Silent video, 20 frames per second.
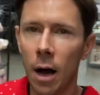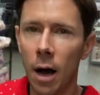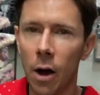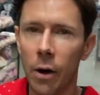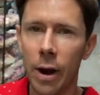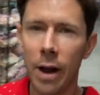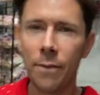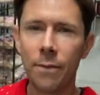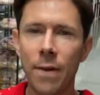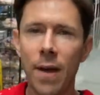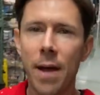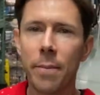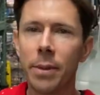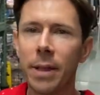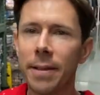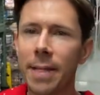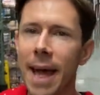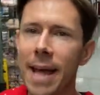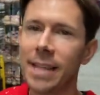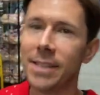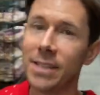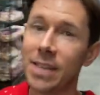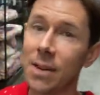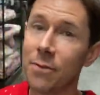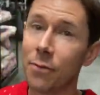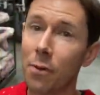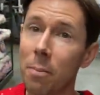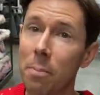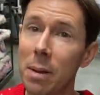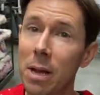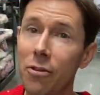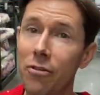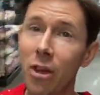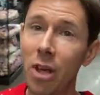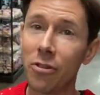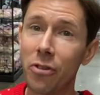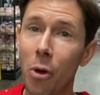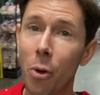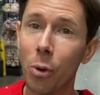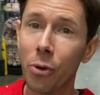All right, family, that is it from B
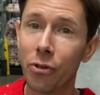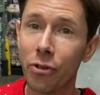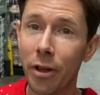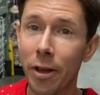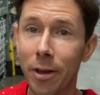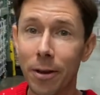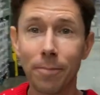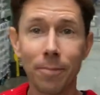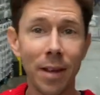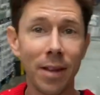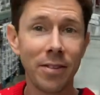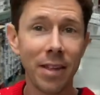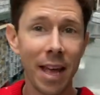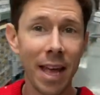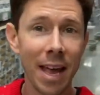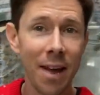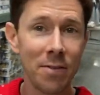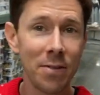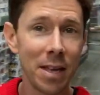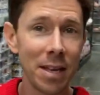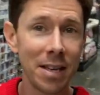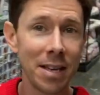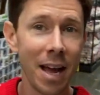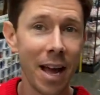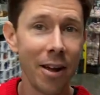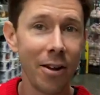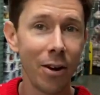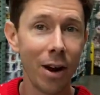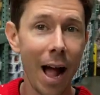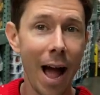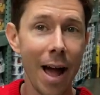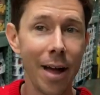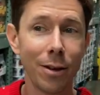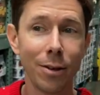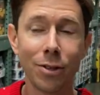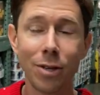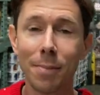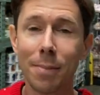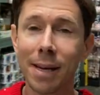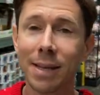J's Wholesale, as I have the entire
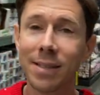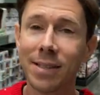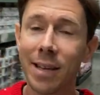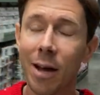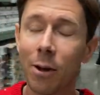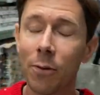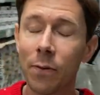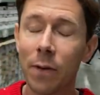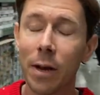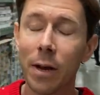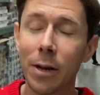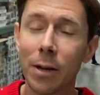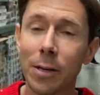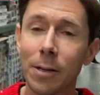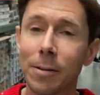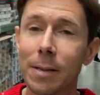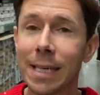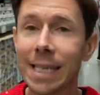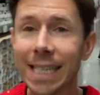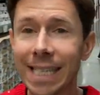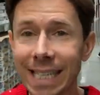aisle to myself here.